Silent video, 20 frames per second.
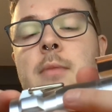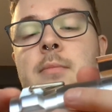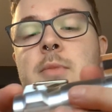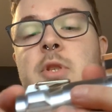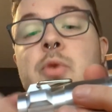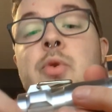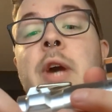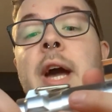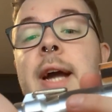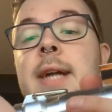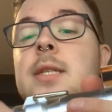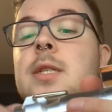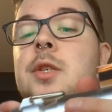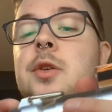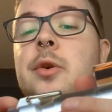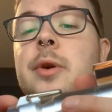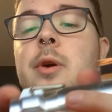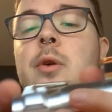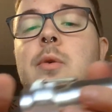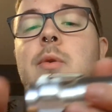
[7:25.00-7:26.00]
You can
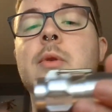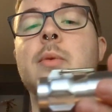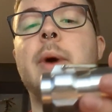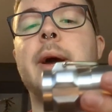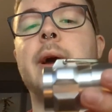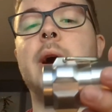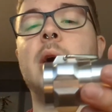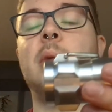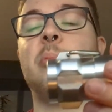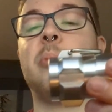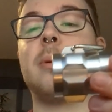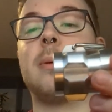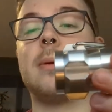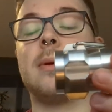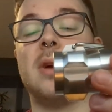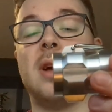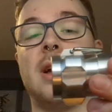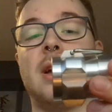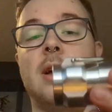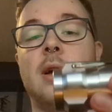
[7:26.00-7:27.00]
screw it all the way up.
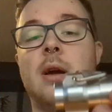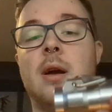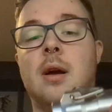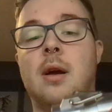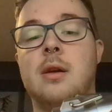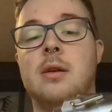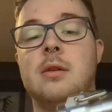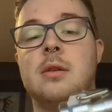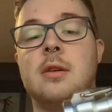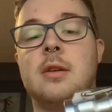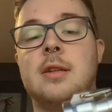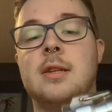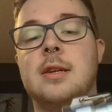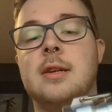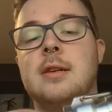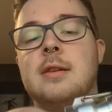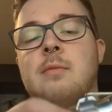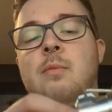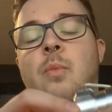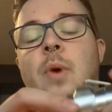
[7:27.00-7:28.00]

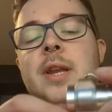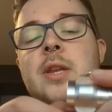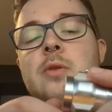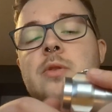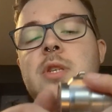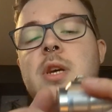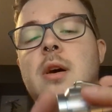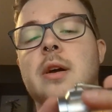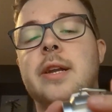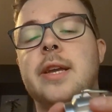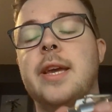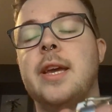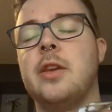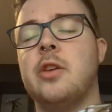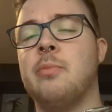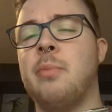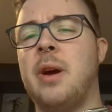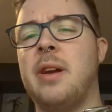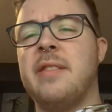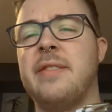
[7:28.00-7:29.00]
When you're turning it,
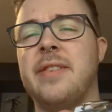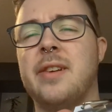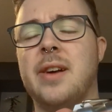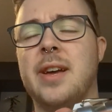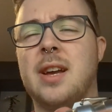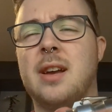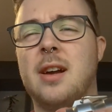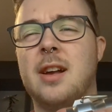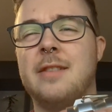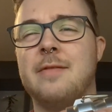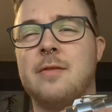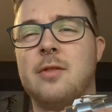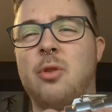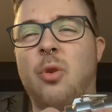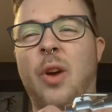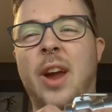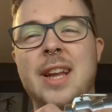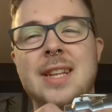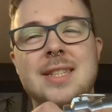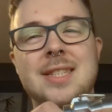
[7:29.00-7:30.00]
you might feel it kind of
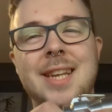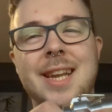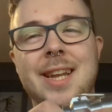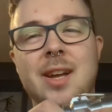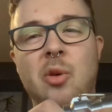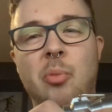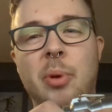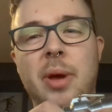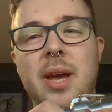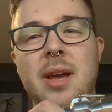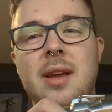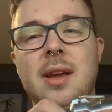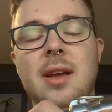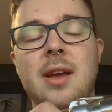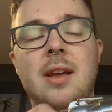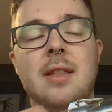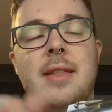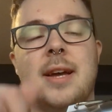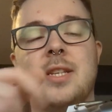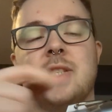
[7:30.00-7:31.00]
grates a little bit.
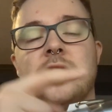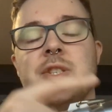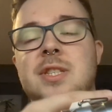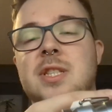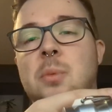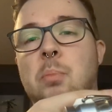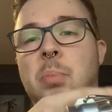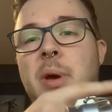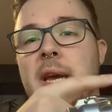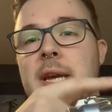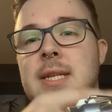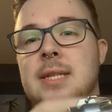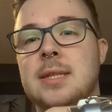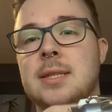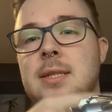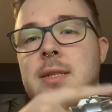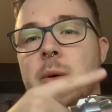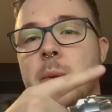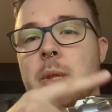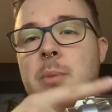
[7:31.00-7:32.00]
That's just the
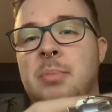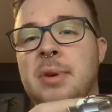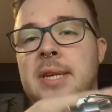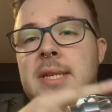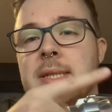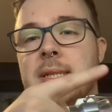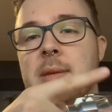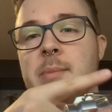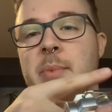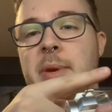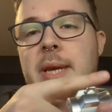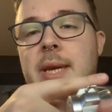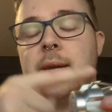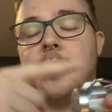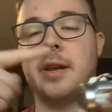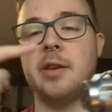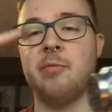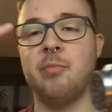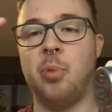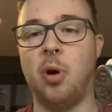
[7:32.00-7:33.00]
pins on the PCB
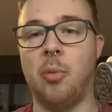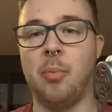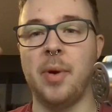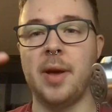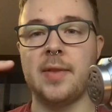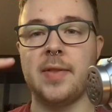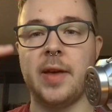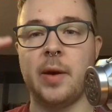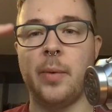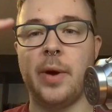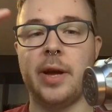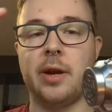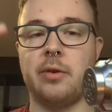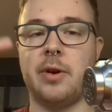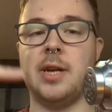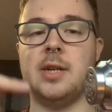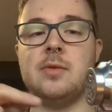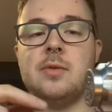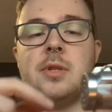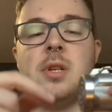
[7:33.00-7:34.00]
kind of popping their way
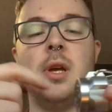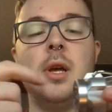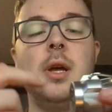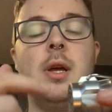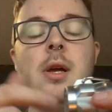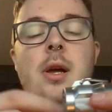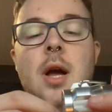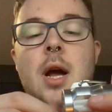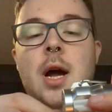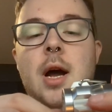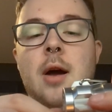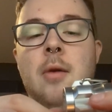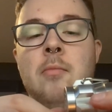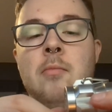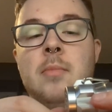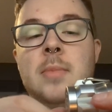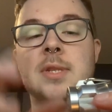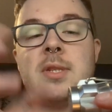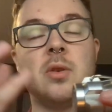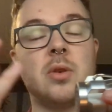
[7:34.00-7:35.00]
around.
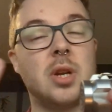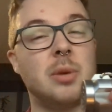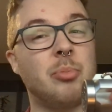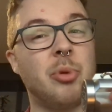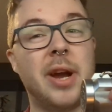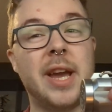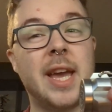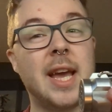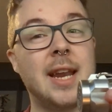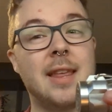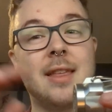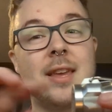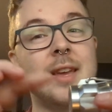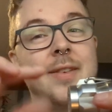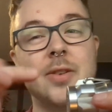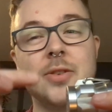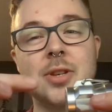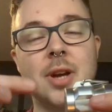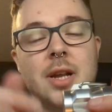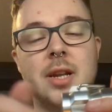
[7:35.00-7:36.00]
It's not going to break anything if
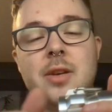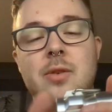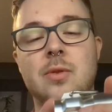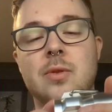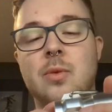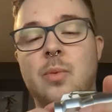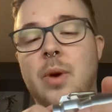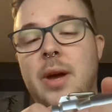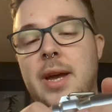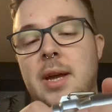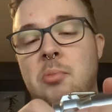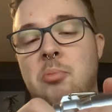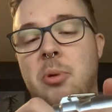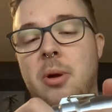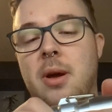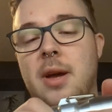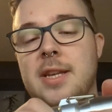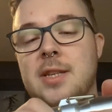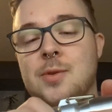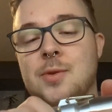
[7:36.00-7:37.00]
you tighten it all the way,
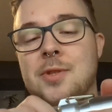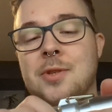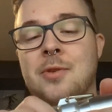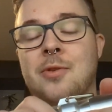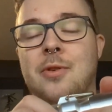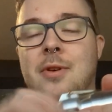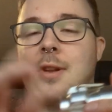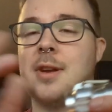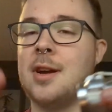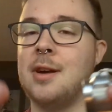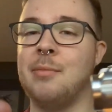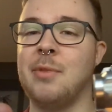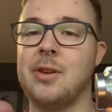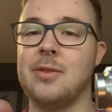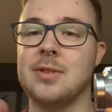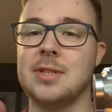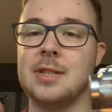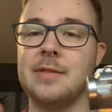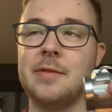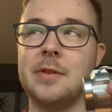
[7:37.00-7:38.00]
but it's also not going to come
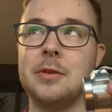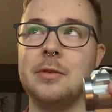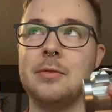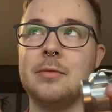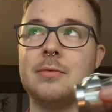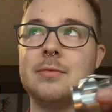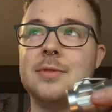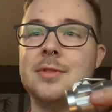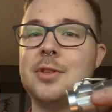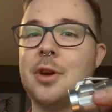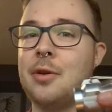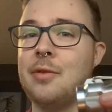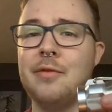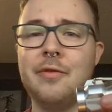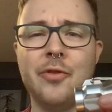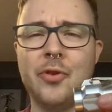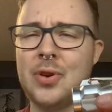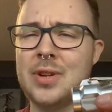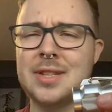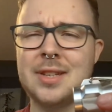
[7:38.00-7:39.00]
loose if you don't
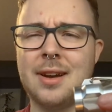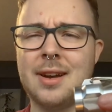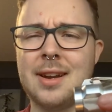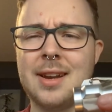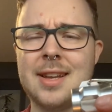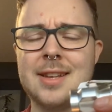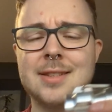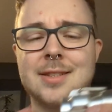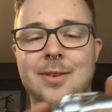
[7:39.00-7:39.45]
fully tighten it.